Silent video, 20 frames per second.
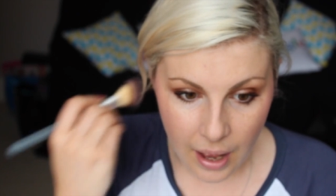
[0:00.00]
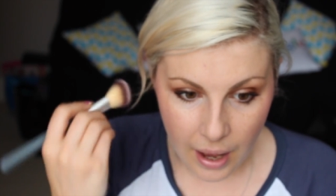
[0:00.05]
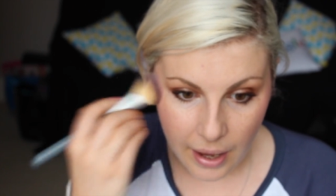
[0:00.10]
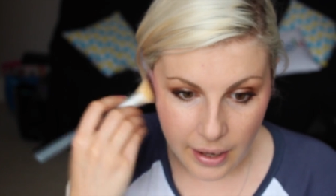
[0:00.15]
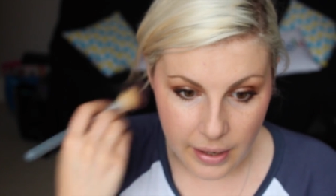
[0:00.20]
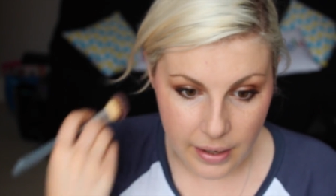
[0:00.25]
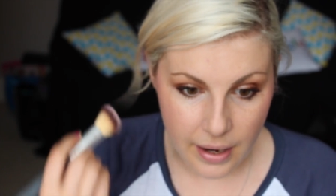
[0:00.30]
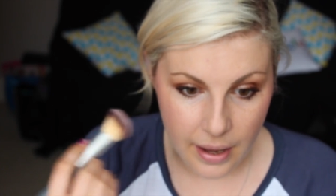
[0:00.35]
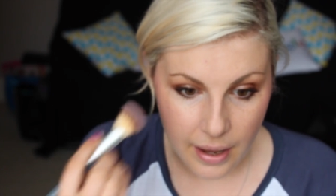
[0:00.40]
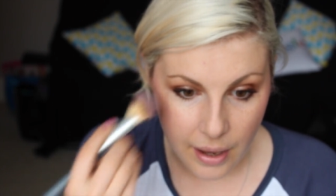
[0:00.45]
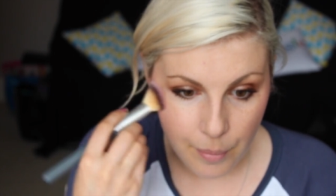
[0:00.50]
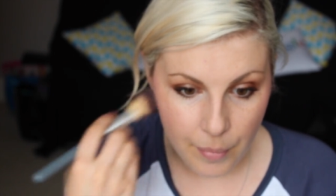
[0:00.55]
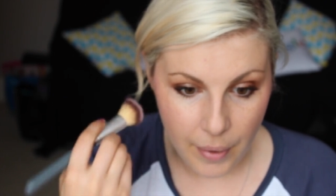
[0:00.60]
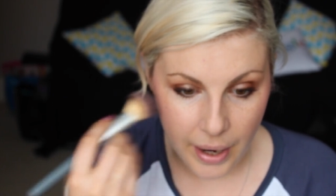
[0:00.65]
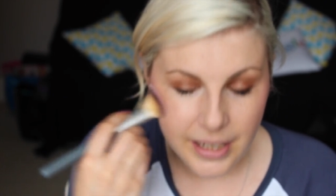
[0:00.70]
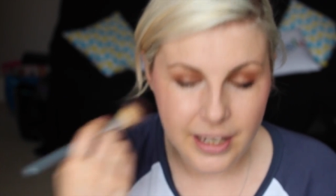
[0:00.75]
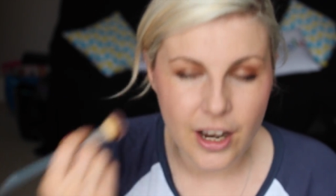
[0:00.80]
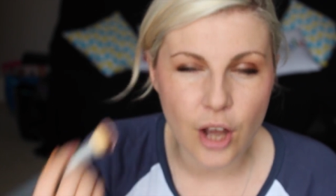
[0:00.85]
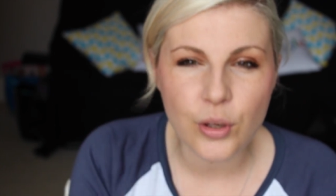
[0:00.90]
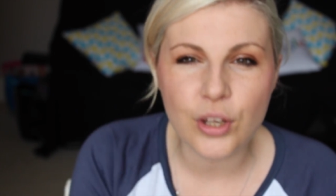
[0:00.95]
And um,
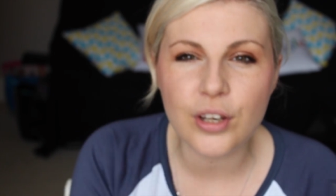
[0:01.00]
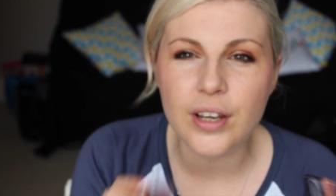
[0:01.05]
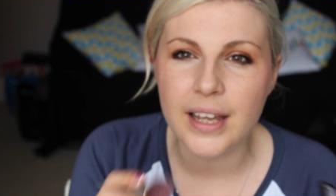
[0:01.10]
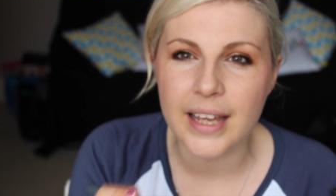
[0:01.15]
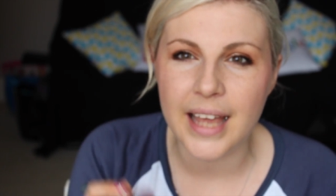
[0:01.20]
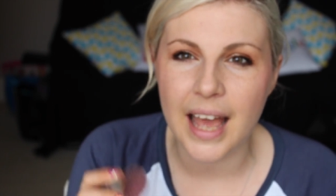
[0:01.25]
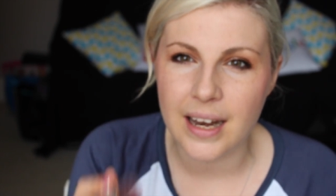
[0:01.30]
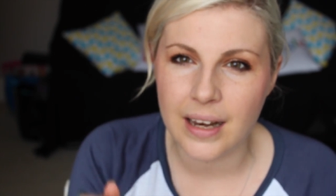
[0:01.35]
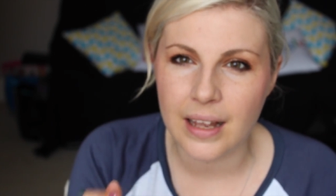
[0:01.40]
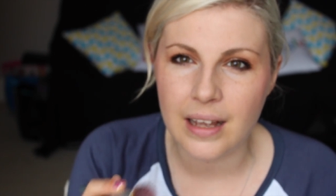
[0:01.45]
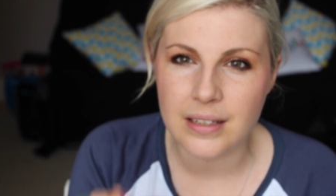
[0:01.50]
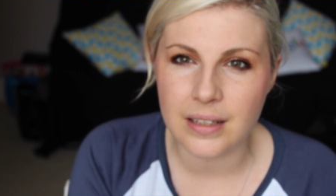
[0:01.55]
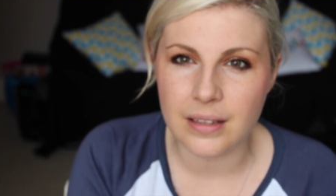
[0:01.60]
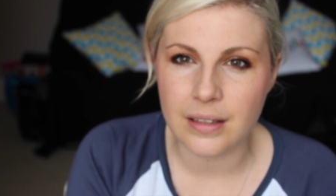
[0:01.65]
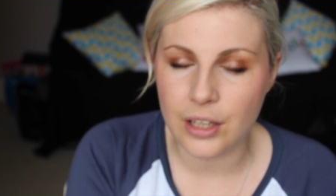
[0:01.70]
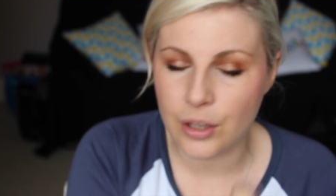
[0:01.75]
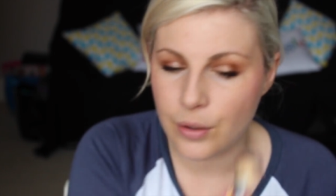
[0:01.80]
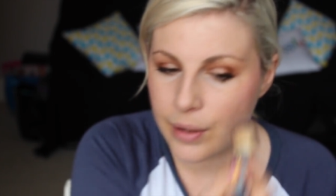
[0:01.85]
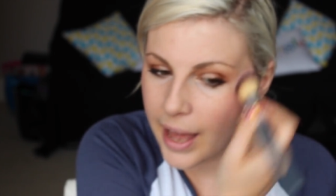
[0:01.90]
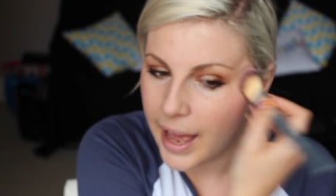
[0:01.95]
I know you can get NYX in
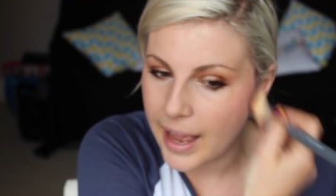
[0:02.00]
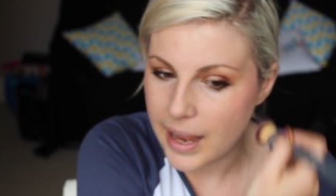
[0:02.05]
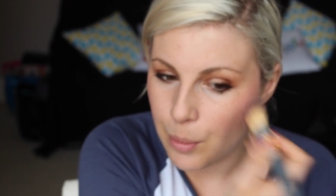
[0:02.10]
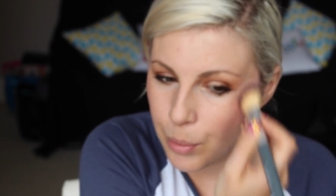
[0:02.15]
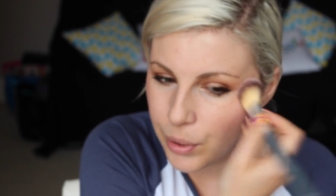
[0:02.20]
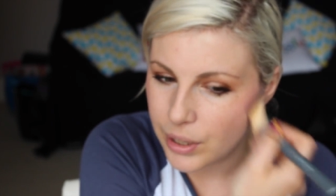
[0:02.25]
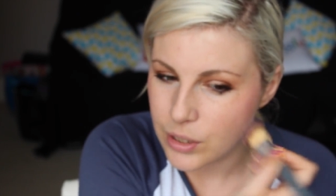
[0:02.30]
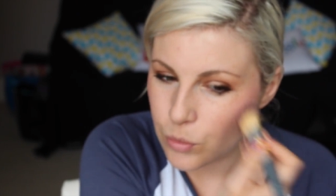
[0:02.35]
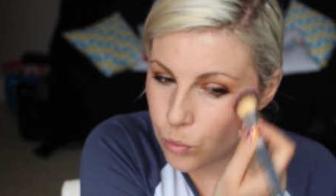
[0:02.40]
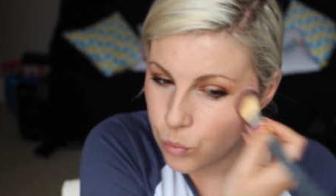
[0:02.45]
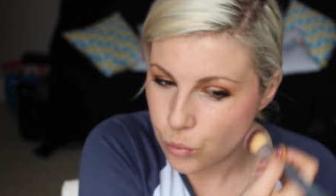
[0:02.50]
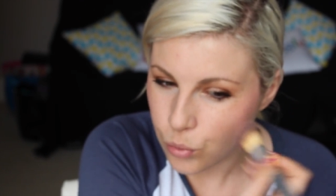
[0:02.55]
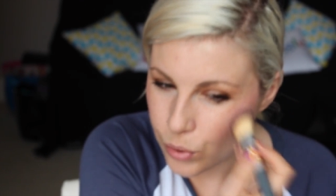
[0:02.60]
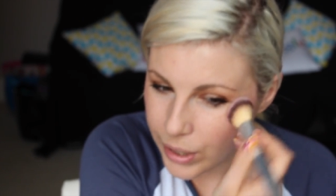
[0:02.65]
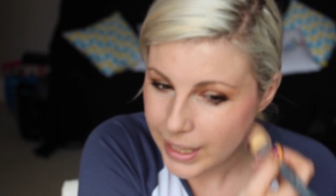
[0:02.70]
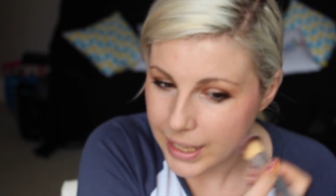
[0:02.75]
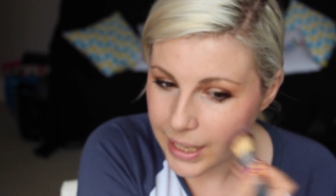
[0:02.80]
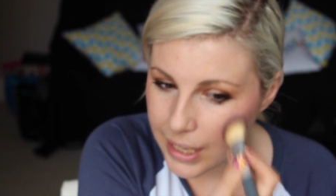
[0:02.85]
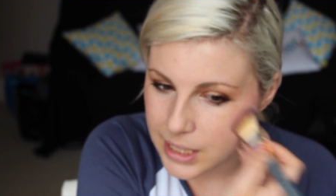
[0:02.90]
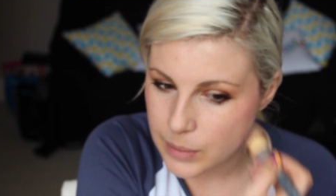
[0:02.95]
the UK, but it's
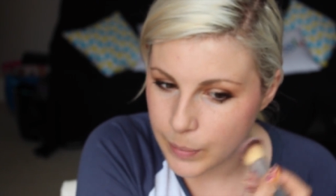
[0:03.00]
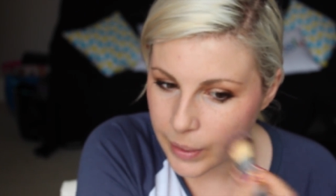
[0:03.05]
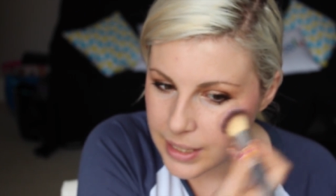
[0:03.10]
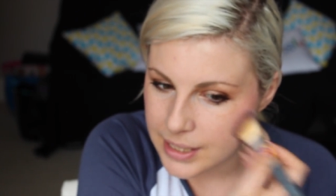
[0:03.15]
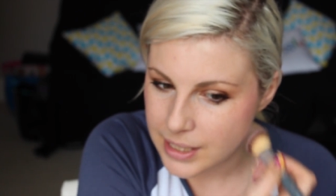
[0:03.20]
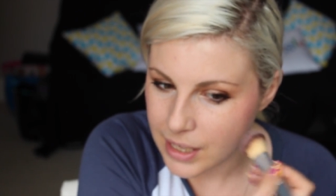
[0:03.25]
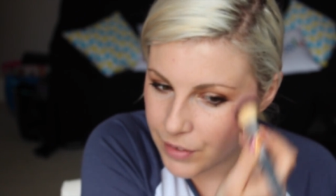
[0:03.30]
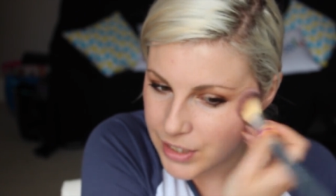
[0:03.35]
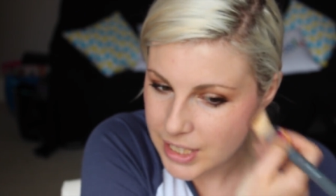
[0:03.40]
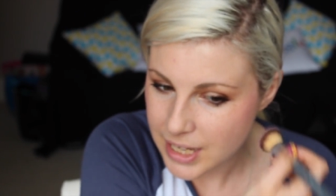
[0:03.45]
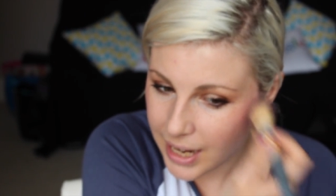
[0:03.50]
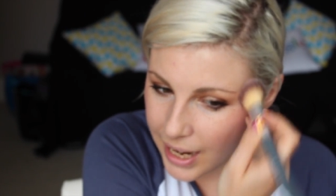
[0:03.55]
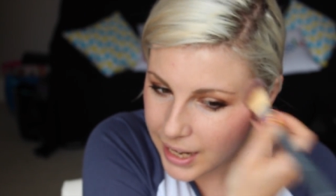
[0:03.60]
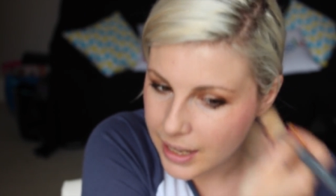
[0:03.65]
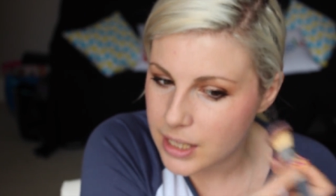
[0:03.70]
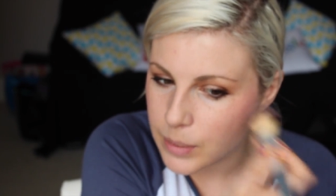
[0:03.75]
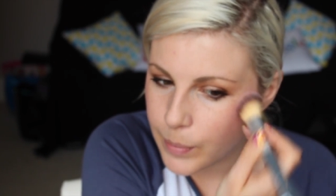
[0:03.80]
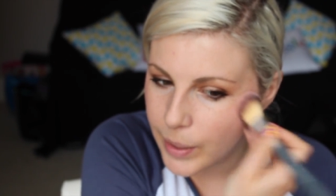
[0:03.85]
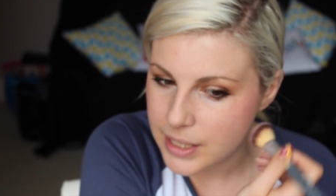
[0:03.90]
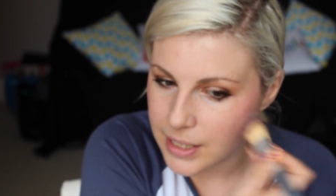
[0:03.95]
really expensive. It's an
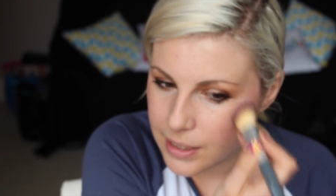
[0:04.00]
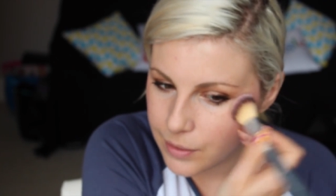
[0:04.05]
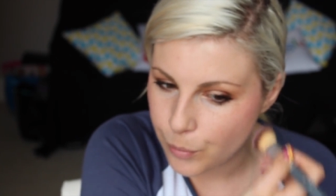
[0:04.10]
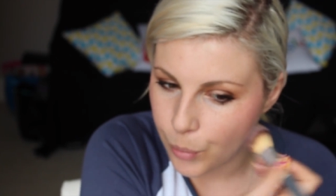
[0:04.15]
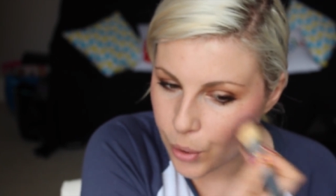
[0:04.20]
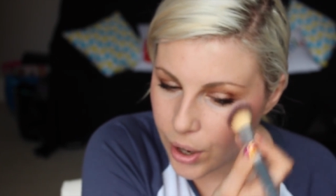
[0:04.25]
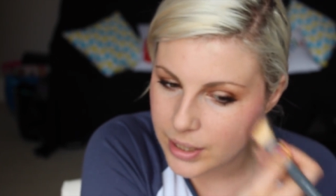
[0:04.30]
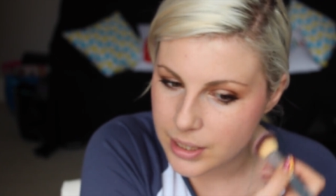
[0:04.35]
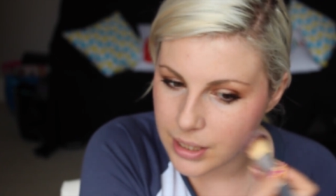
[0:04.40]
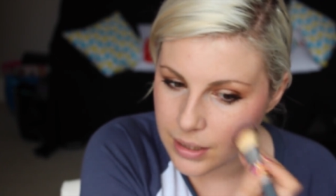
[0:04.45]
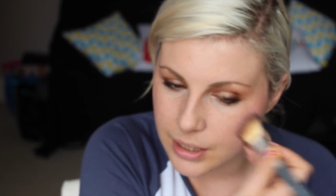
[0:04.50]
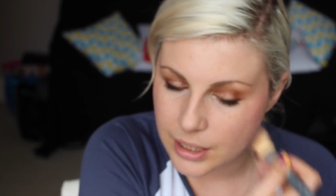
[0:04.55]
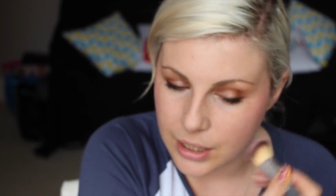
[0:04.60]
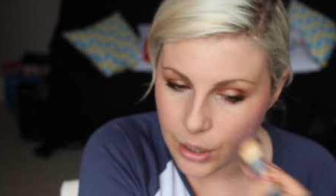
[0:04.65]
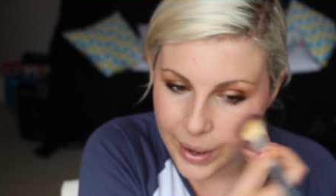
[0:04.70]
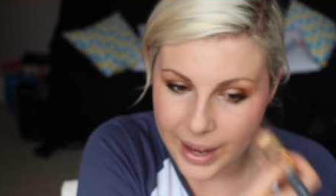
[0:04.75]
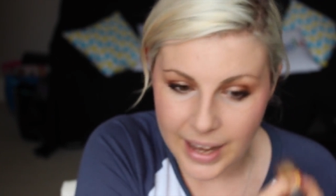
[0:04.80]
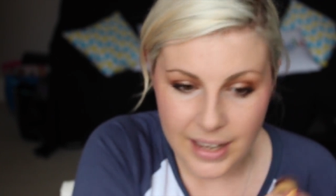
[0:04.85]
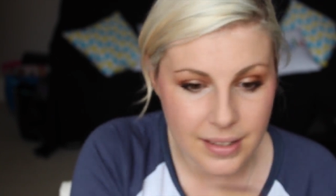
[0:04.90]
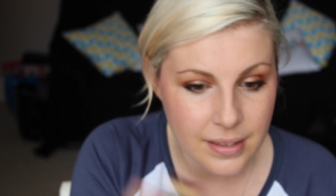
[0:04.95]
inexpensive brand in
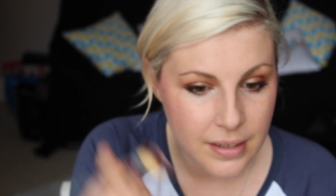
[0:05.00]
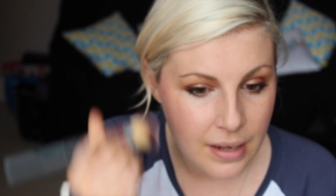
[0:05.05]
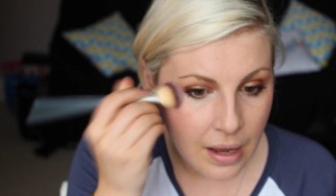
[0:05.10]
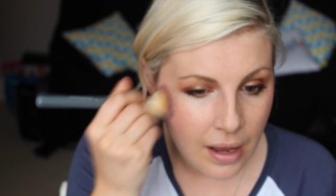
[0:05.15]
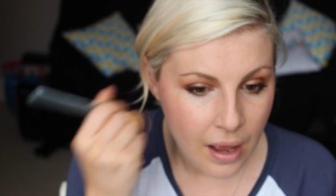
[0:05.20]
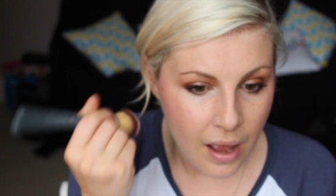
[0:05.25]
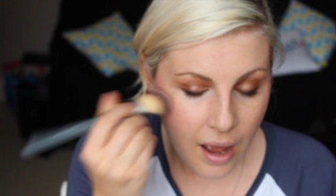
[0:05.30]
the US.